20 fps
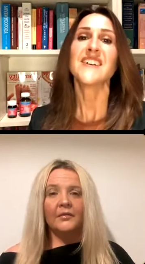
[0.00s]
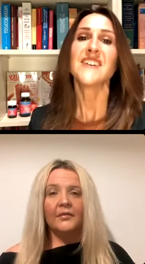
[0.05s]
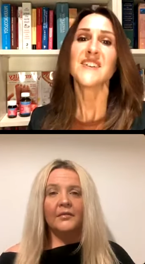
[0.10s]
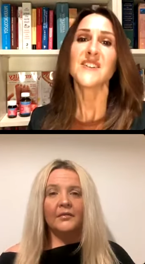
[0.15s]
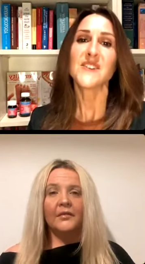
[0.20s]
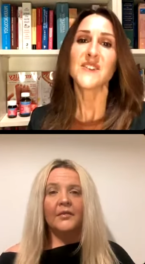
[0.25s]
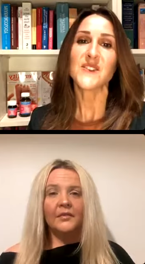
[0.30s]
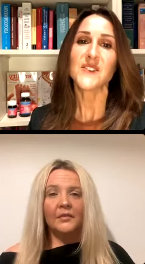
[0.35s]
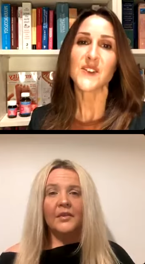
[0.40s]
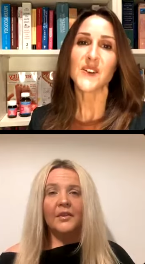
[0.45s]

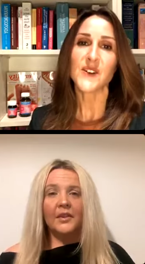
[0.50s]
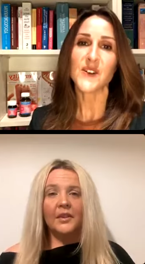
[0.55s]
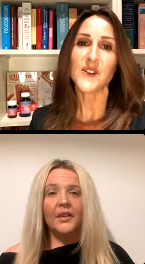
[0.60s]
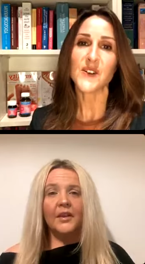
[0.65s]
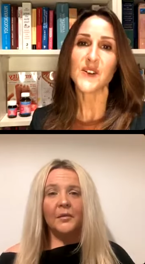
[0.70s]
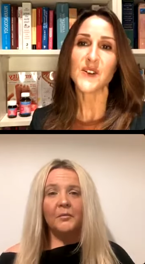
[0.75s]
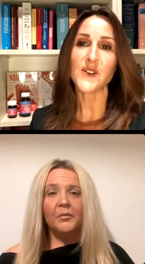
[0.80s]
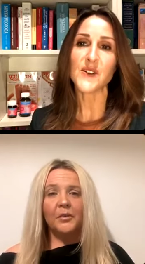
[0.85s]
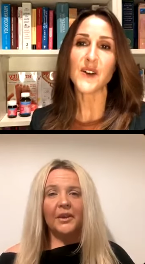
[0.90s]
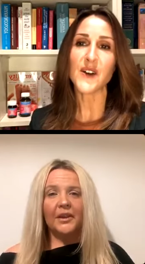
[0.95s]

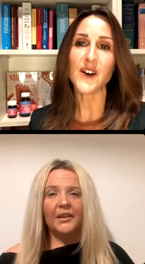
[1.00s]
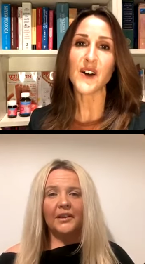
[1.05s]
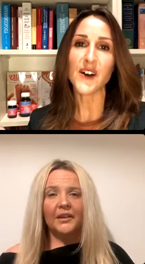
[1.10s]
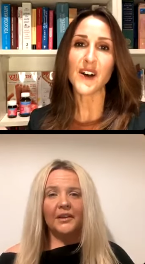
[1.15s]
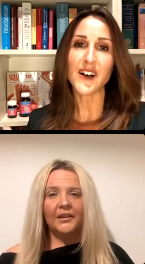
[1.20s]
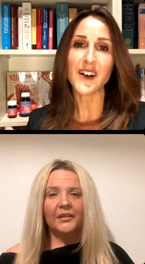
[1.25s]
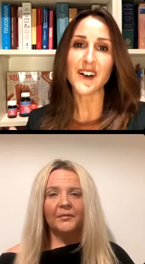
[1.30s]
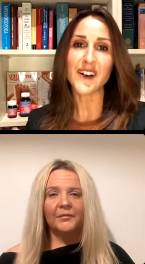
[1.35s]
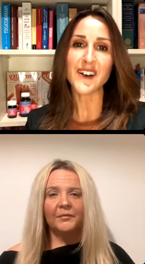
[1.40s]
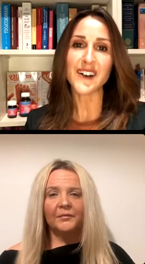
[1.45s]
Speaker 1: So,
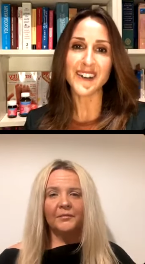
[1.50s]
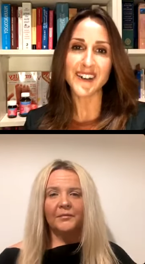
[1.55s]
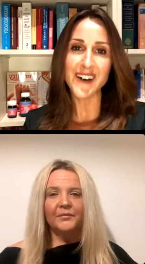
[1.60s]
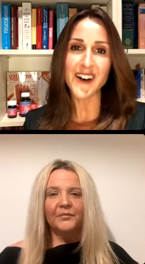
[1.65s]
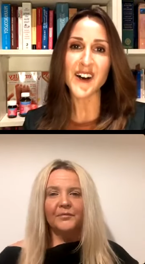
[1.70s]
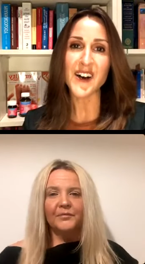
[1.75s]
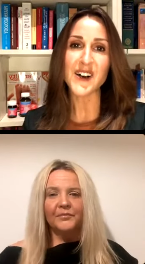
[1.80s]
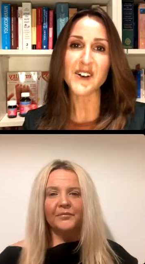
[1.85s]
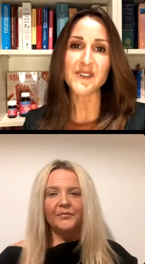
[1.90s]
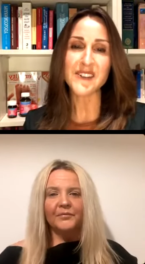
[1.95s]

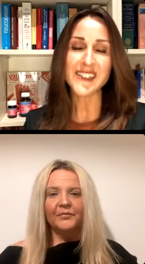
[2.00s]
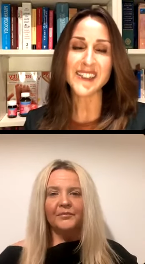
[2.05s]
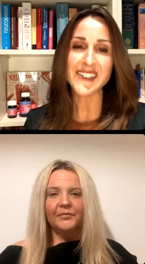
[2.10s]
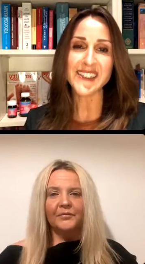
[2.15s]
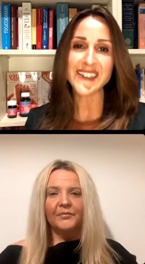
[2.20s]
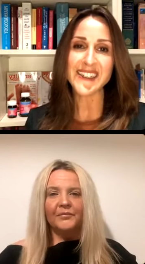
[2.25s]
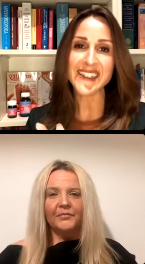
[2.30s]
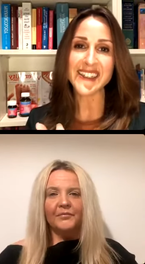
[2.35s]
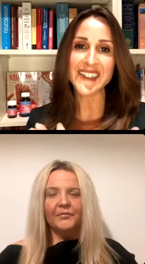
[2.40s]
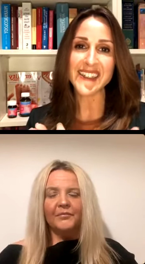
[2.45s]

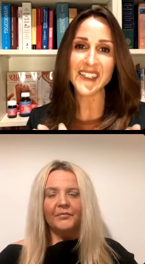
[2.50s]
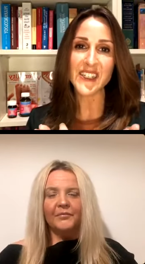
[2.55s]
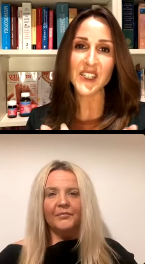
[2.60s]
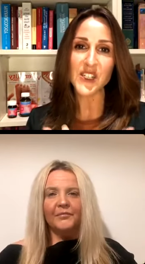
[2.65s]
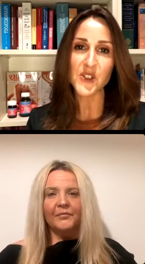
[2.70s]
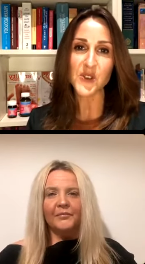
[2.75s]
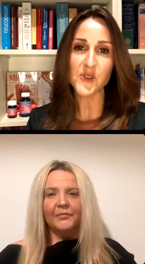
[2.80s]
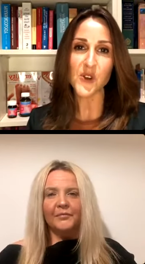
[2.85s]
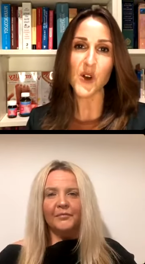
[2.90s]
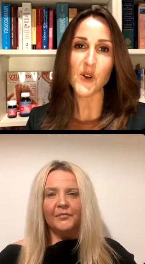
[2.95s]
obviously,
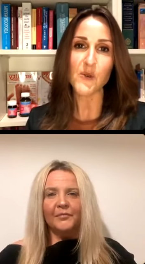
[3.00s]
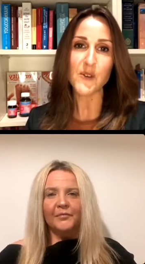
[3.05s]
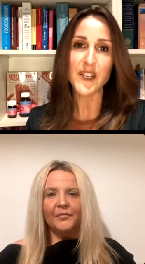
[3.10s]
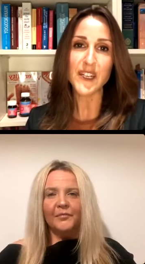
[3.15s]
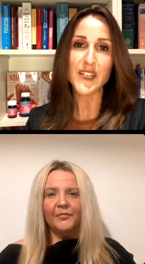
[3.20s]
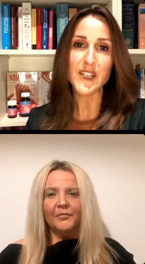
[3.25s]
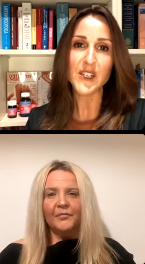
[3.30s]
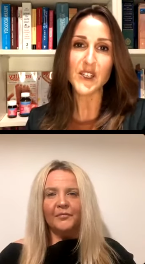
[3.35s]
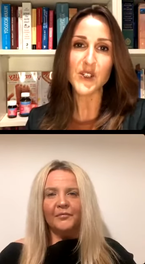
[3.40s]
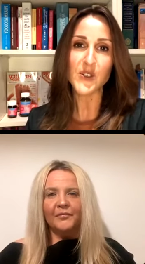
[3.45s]
control what you
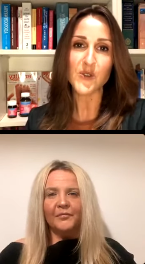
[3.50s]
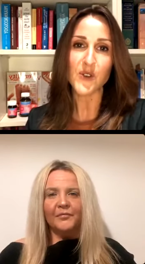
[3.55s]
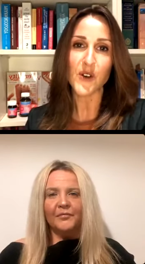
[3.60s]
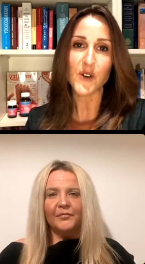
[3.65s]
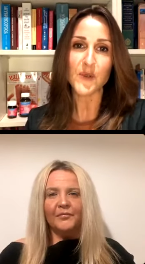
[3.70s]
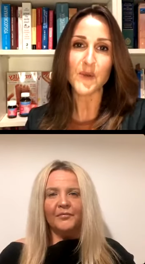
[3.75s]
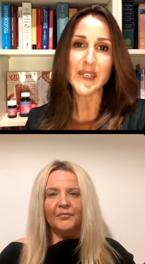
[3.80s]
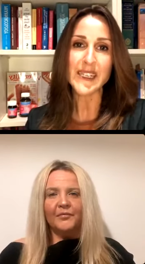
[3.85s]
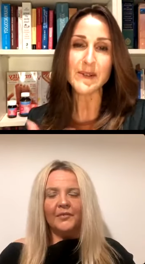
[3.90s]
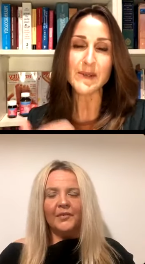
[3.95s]
can control.
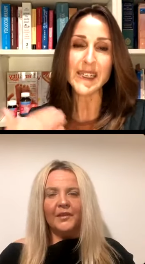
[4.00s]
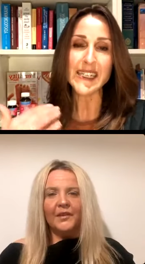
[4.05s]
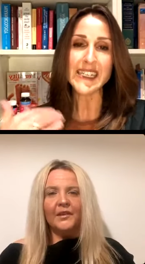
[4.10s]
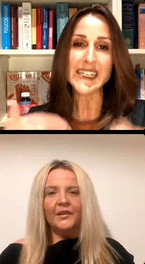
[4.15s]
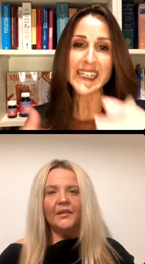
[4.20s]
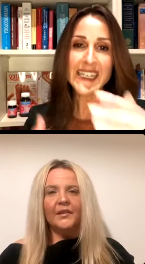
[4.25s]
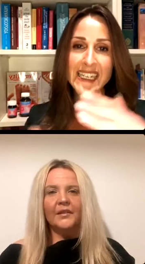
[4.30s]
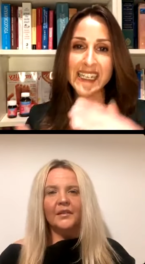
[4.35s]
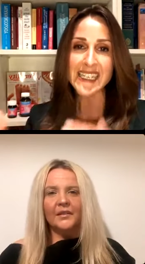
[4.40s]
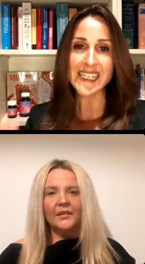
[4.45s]
We can we
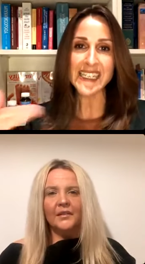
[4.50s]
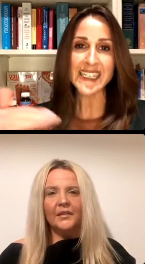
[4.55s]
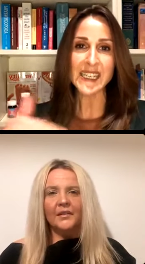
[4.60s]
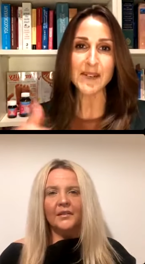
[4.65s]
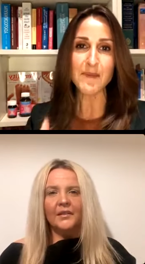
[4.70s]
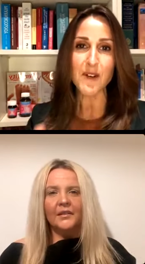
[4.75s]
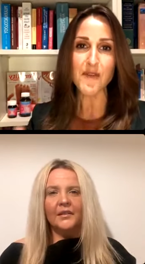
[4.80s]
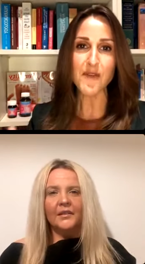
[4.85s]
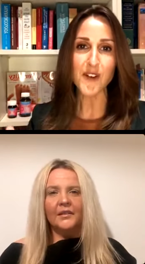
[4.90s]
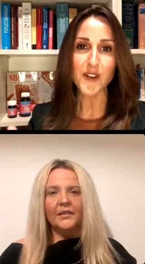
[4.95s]
dig into some
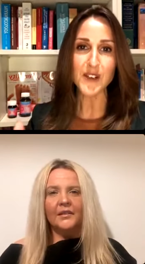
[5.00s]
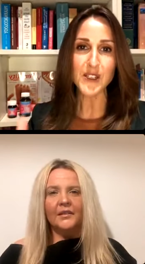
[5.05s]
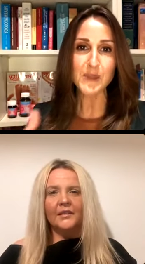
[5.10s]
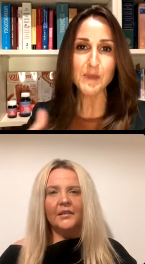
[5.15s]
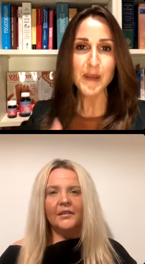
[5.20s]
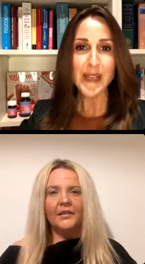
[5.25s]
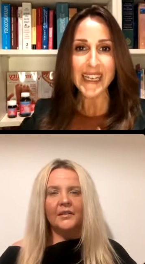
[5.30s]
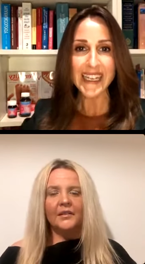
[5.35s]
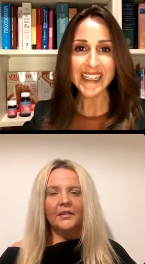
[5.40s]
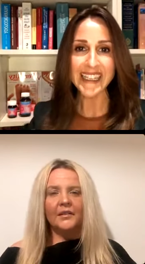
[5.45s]
of those
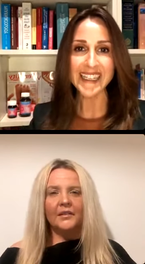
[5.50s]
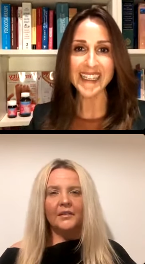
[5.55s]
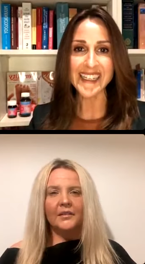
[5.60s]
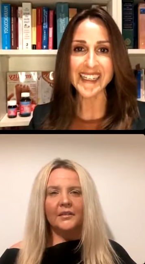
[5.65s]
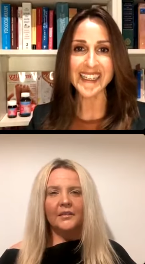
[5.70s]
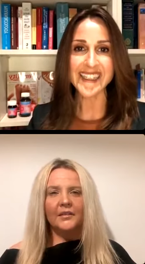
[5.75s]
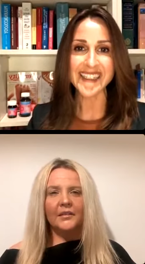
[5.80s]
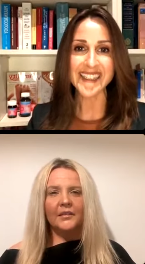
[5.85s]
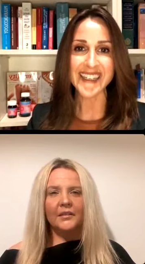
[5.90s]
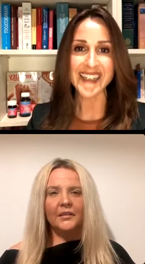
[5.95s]

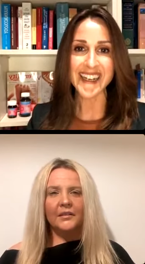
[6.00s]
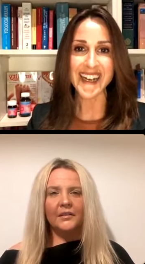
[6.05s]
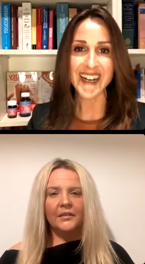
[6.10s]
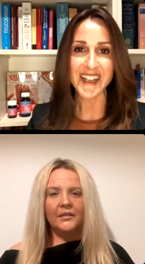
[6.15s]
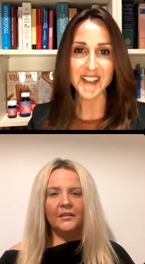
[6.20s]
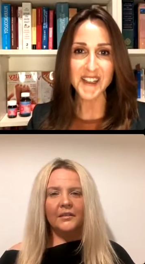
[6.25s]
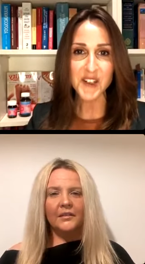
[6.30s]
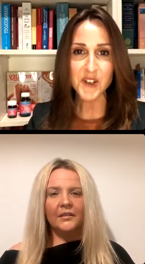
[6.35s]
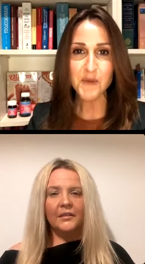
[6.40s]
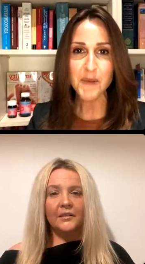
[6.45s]
pillars a
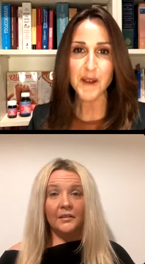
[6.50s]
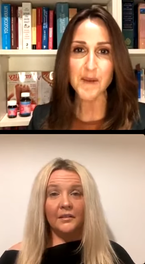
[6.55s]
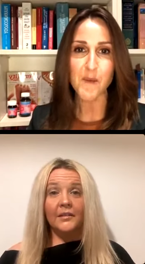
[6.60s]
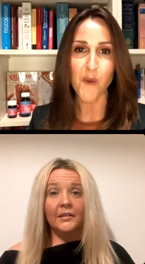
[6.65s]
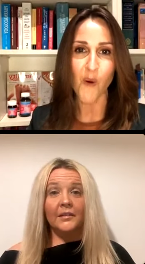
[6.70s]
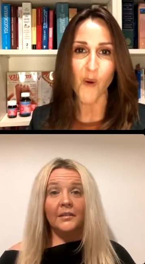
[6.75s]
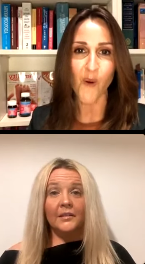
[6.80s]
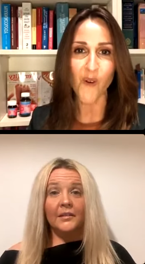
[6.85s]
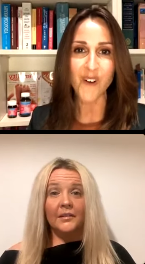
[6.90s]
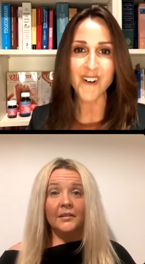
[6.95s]
little bit
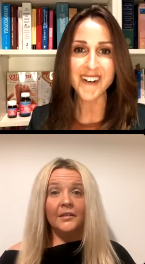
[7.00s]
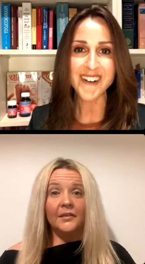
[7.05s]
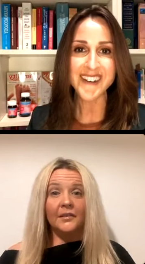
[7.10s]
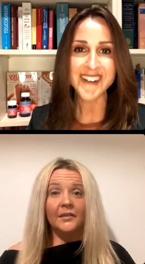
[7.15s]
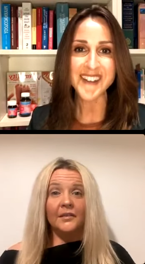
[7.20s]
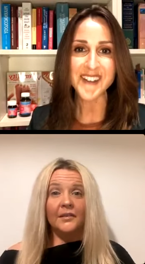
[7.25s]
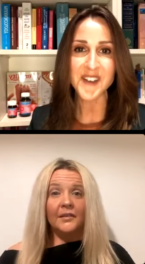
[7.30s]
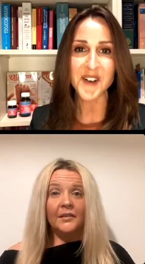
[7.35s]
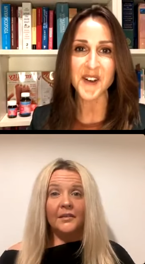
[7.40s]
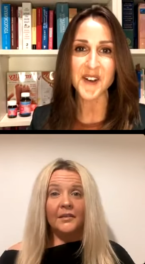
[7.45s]
more
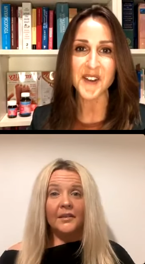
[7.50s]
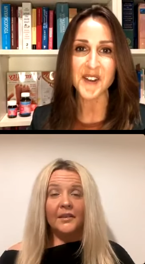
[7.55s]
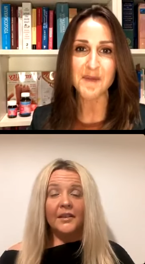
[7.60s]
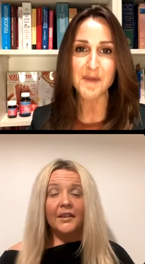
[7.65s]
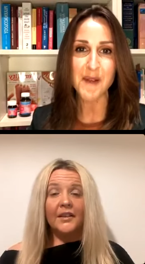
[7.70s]
so that